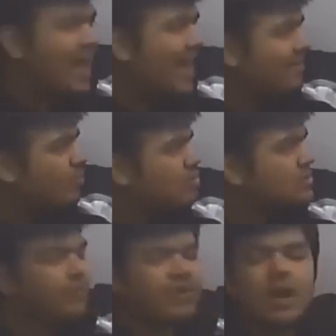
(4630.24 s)
And the most
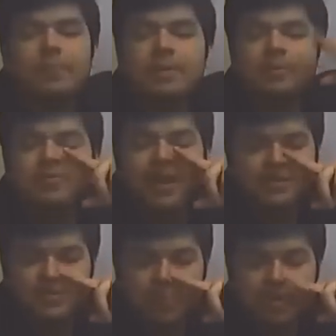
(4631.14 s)
difficult people find
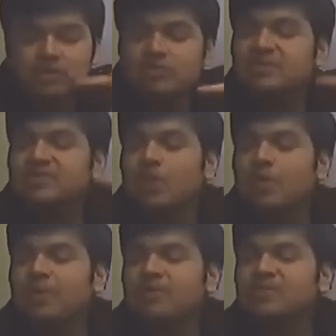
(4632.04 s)
is operational risk, not
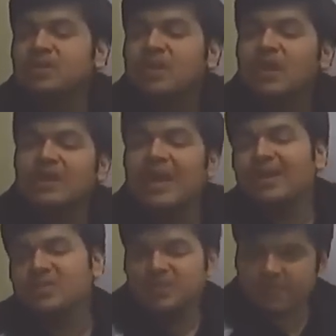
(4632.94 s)
because the
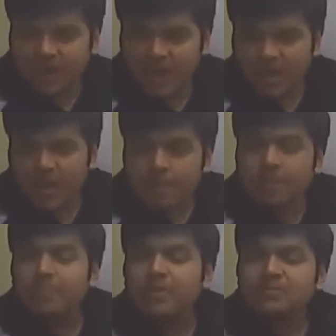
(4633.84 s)
content is difficult,
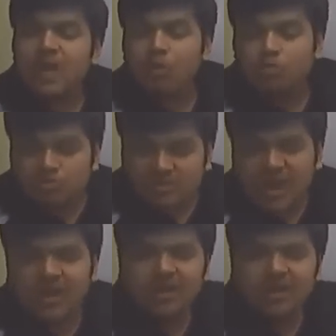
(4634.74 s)
but because how to study,